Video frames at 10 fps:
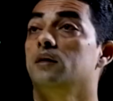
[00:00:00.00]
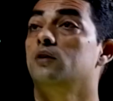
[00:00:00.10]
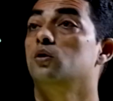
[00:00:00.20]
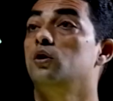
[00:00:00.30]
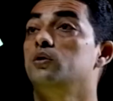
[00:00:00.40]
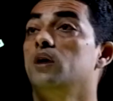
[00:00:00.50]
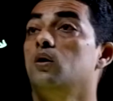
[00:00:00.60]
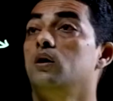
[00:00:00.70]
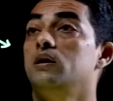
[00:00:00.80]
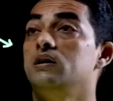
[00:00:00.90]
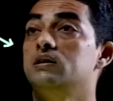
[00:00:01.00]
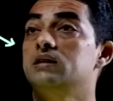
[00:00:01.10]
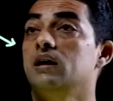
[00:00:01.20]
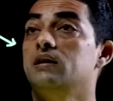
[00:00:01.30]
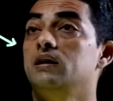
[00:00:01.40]
I told you they are called
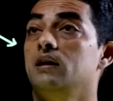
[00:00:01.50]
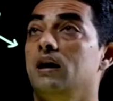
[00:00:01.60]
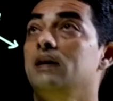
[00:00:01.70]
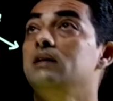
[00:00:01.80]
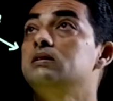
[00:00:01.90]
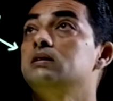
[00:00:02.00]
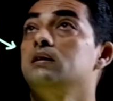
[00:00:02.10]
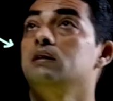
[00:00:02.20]
intersecting lines,